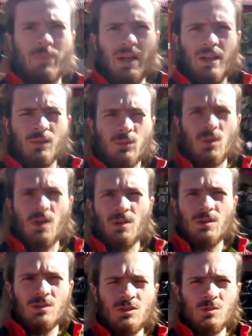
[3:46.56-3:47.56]

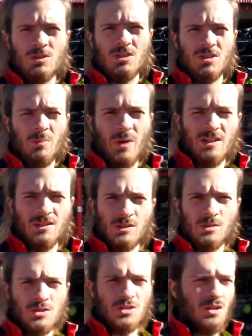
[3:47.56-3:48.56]
Belrose, which is a
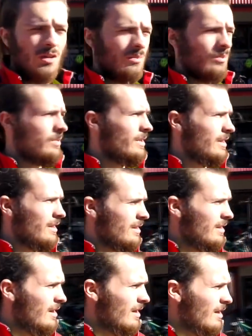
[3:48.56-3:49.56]
bicycle shop
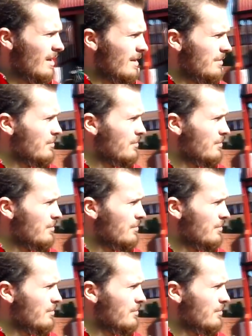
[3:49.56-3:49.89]
uh, in